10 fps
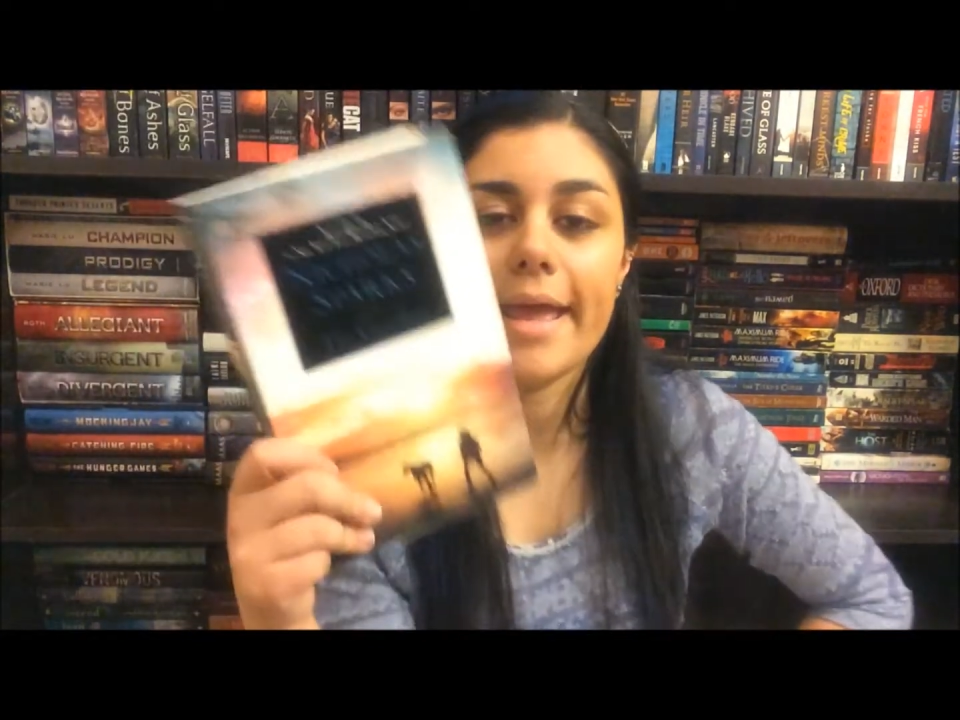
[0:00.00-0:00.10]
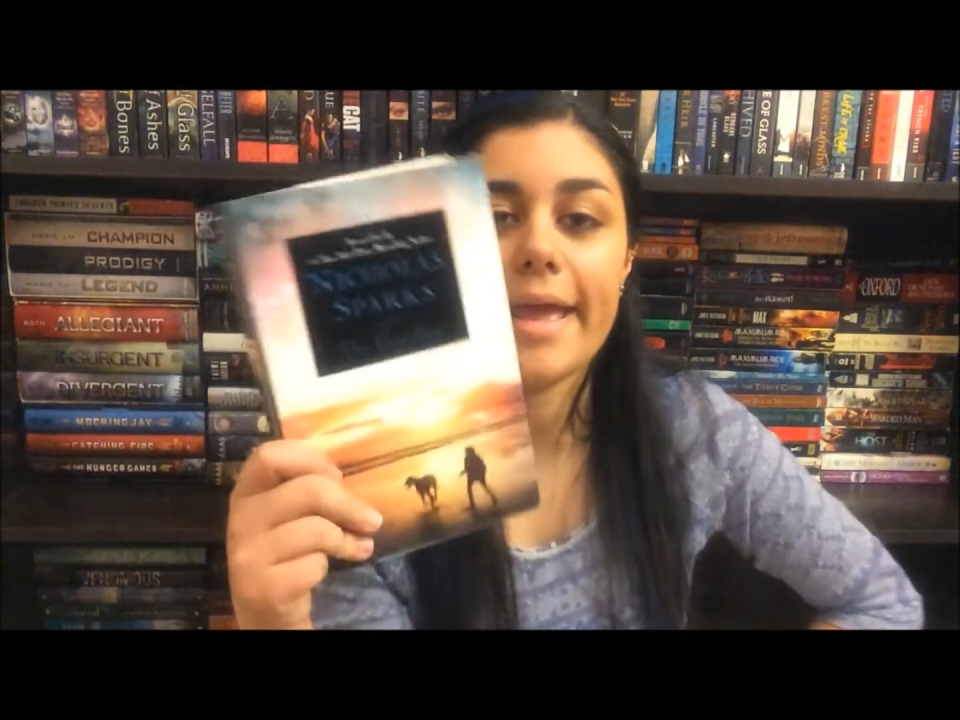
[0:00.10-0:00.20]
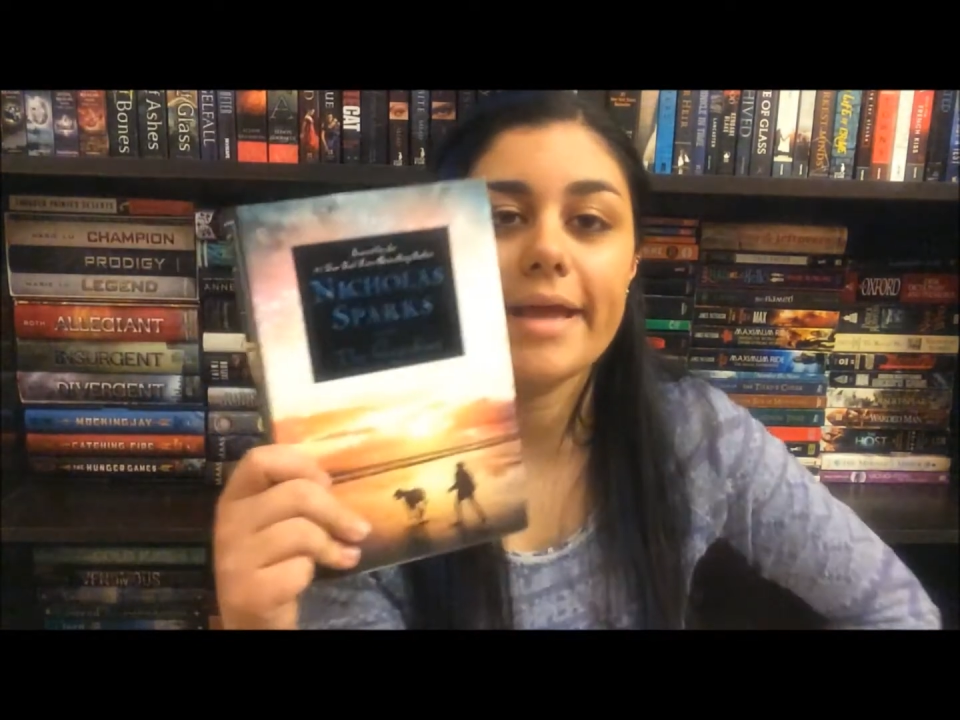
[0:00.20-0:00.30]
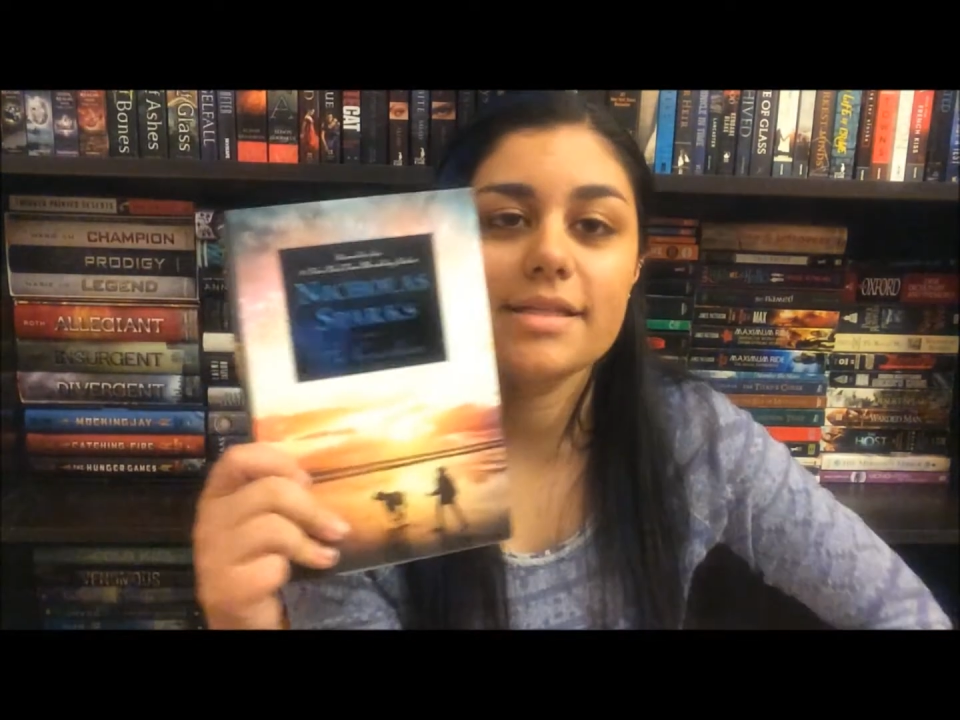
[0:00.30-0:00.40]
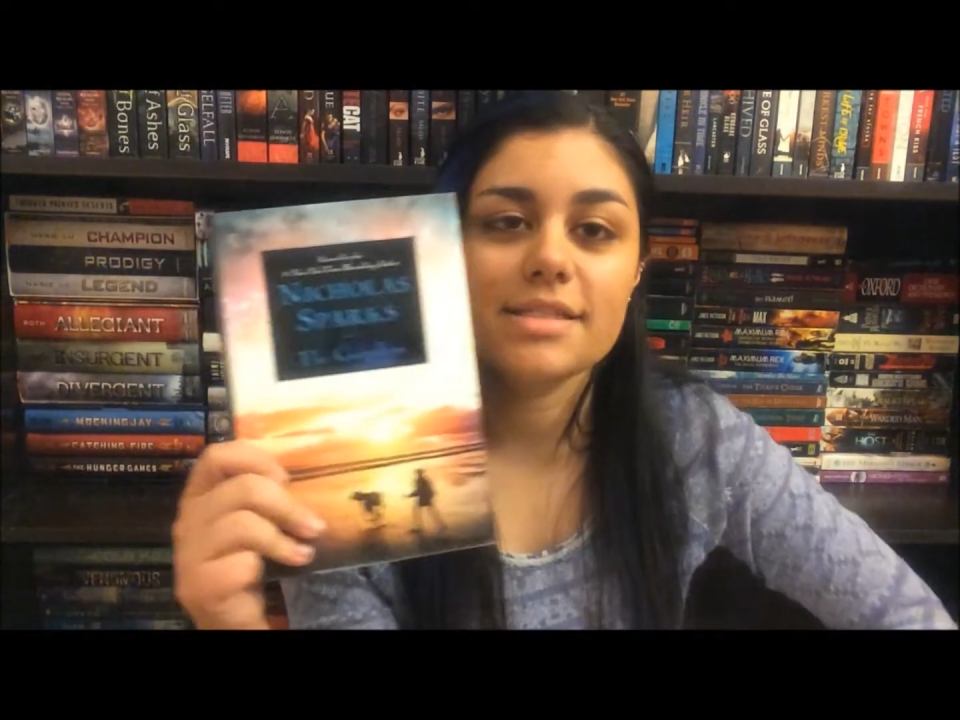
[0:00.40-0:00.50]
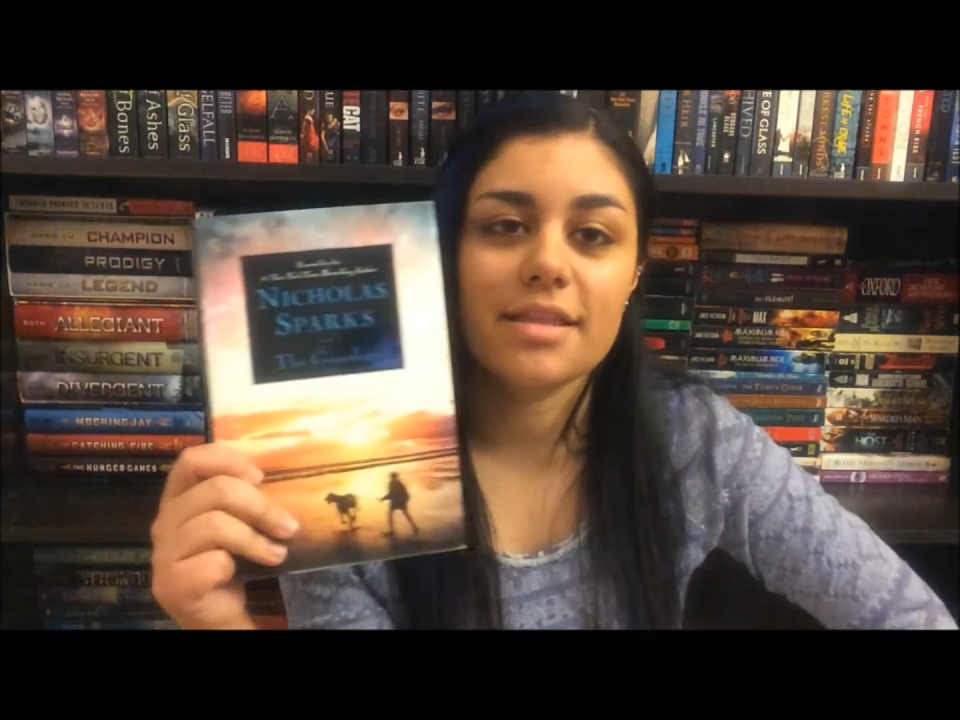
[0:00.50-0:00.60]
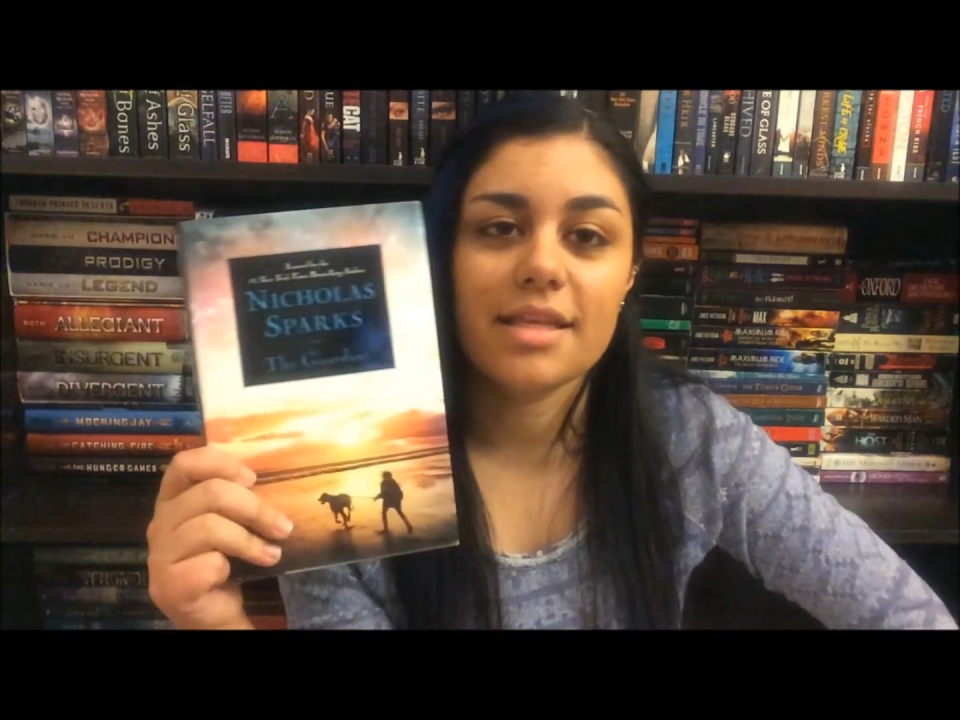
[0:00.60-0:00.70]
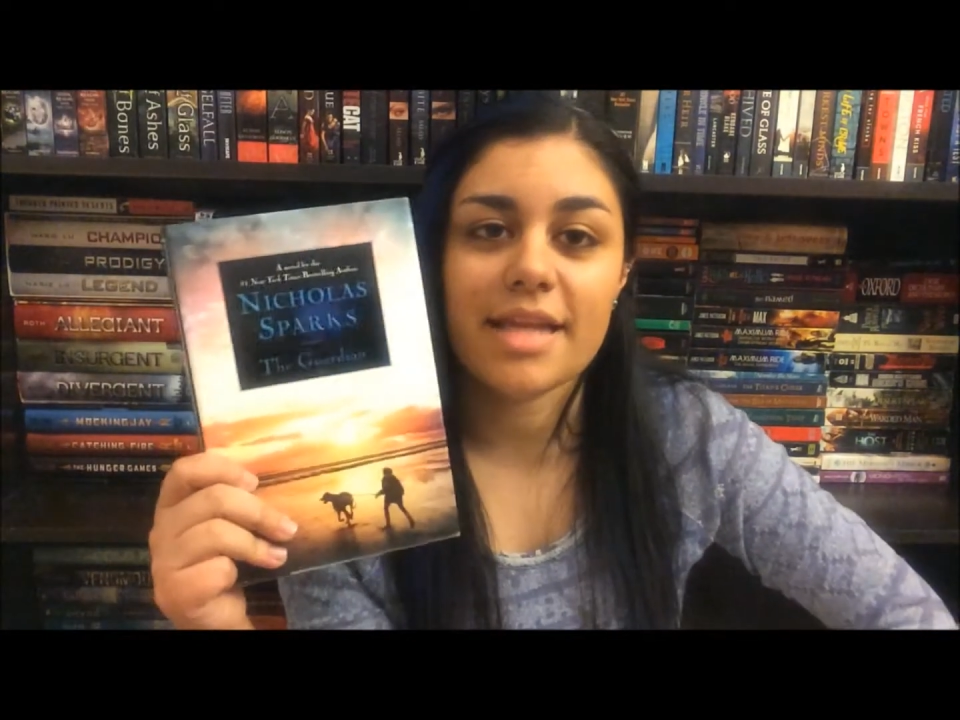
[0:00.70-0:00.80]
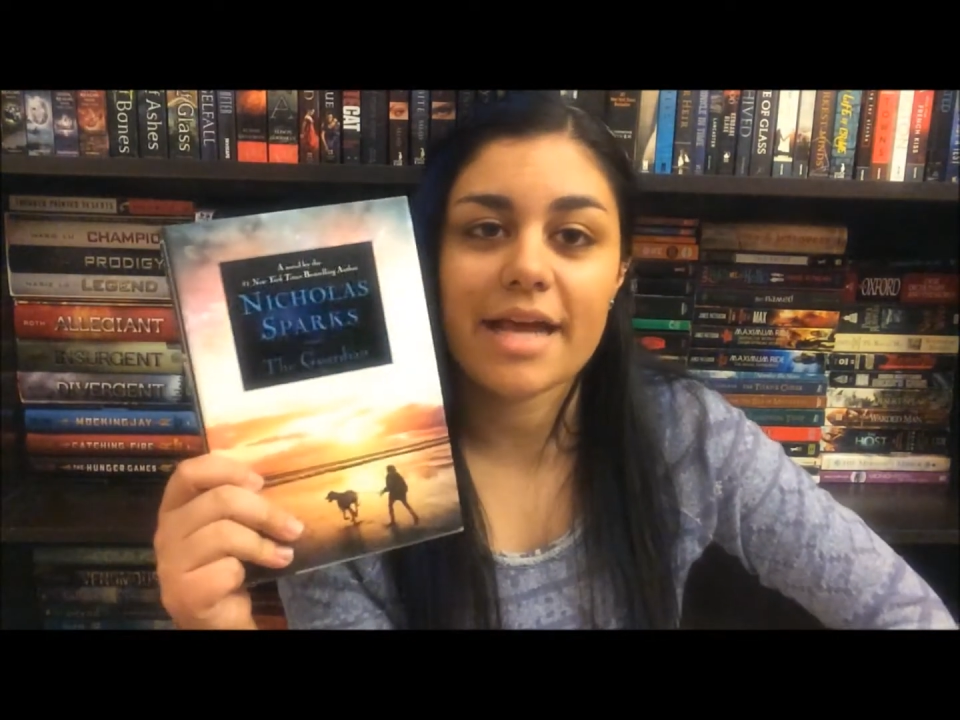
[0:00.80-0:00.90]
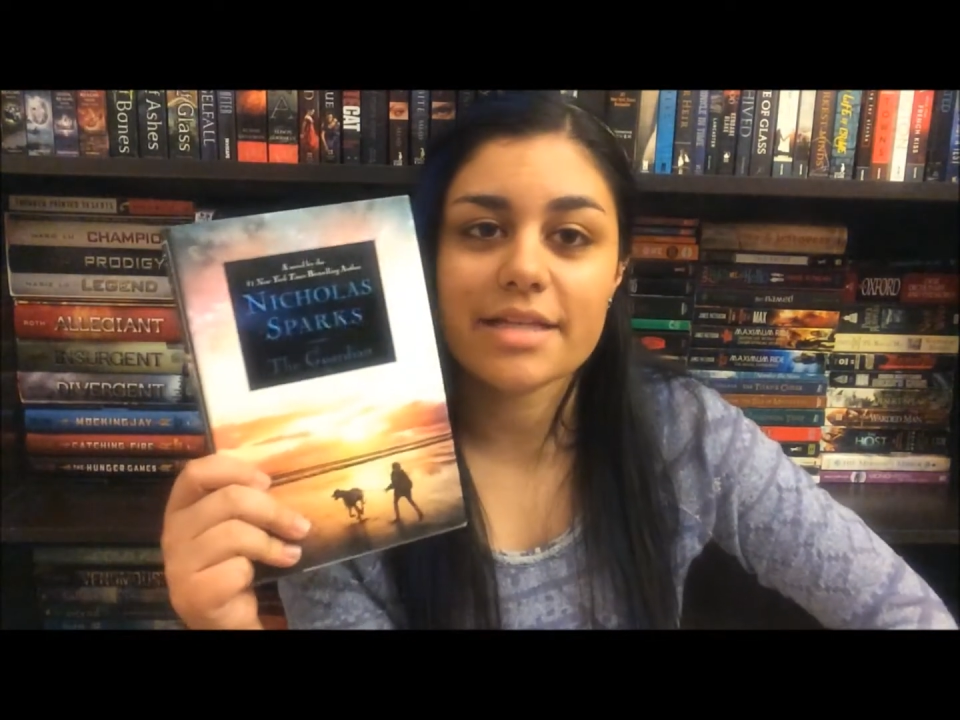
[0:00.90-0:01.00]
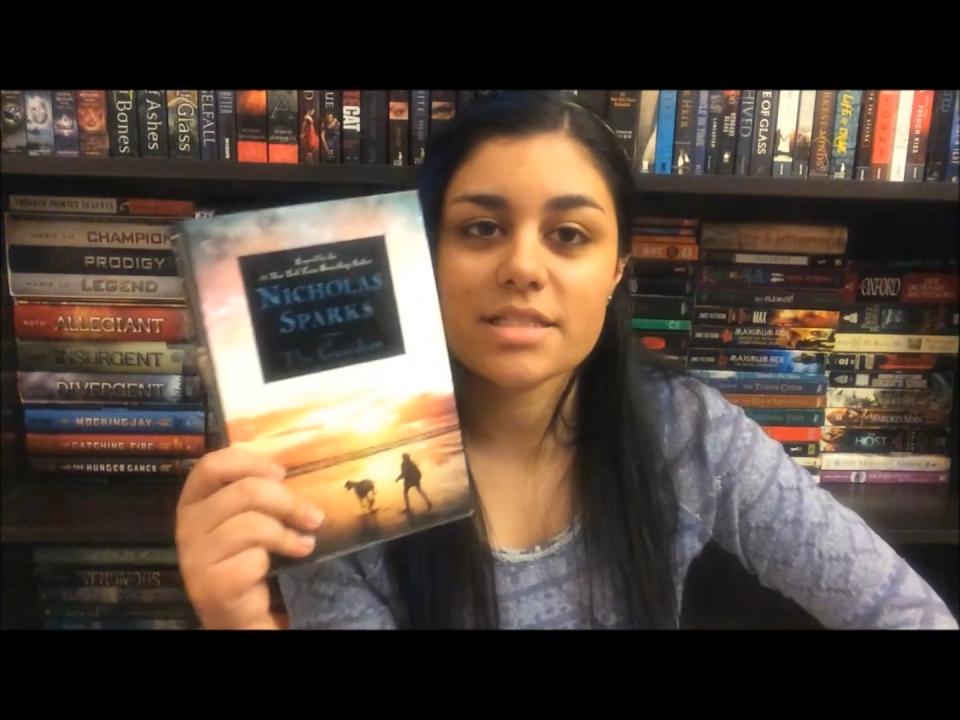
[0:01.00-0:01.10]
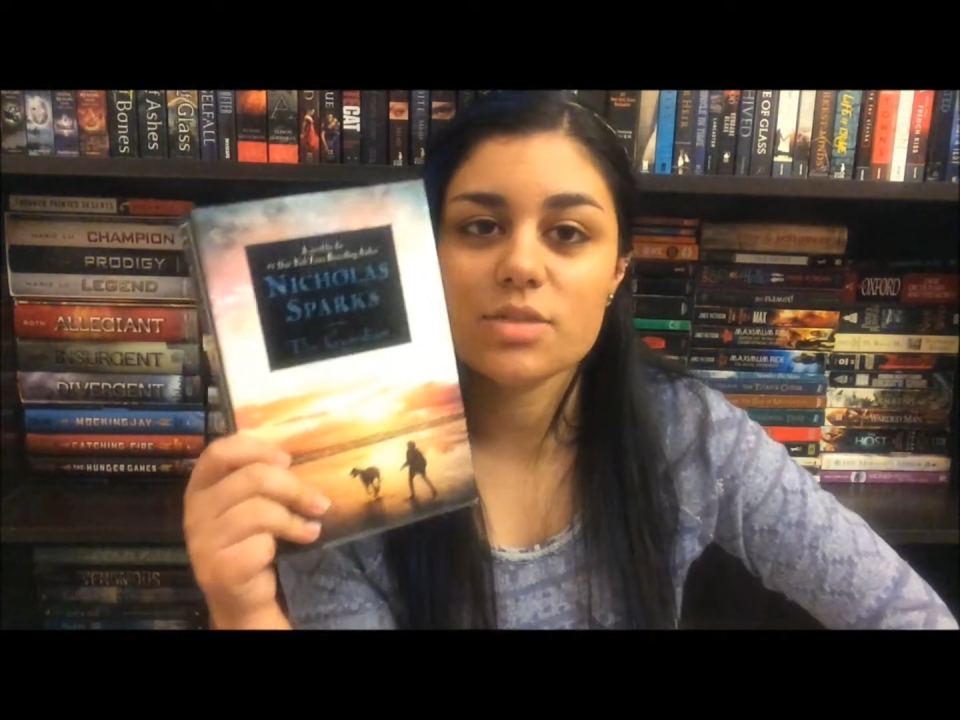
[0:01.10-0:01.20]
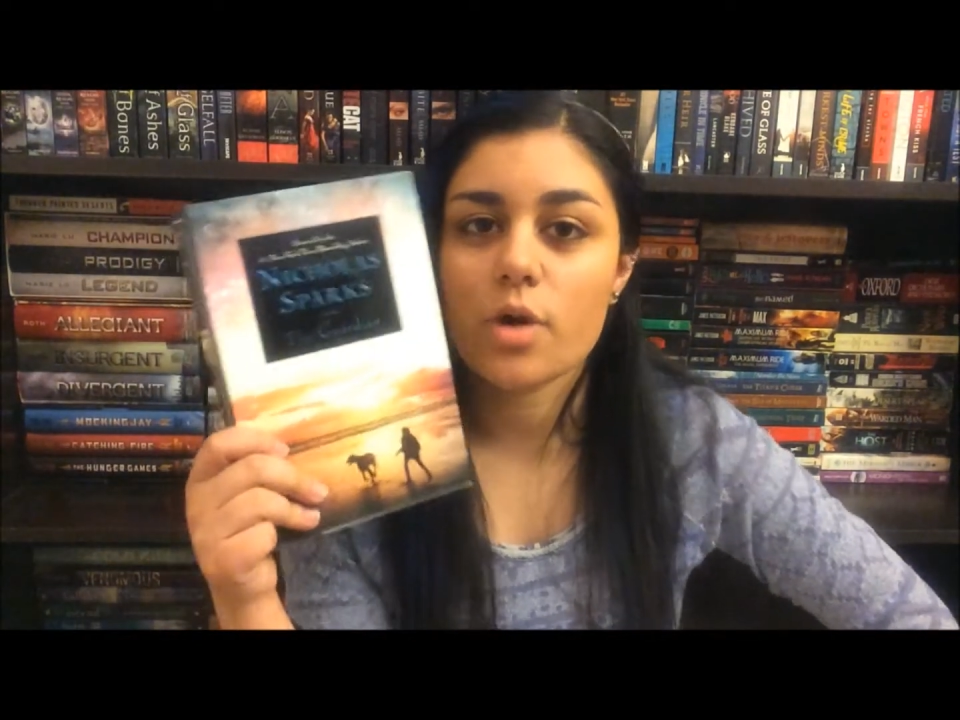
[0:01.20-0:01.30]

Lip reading: And the next